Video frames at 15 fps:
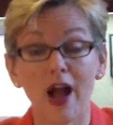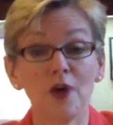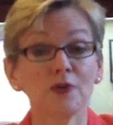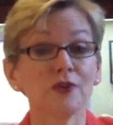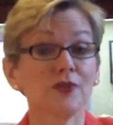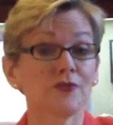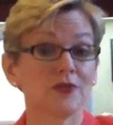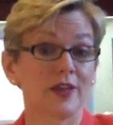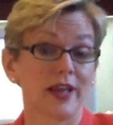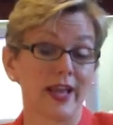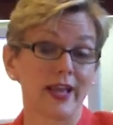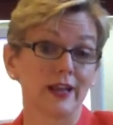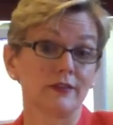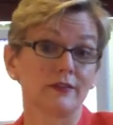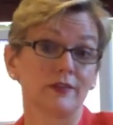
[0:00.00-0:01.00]
out of the
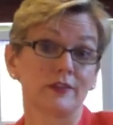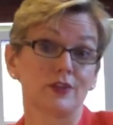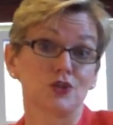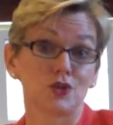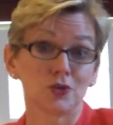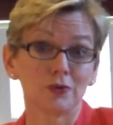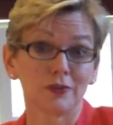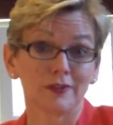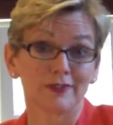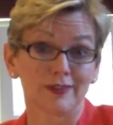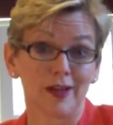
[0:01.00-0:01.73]
hands of insurance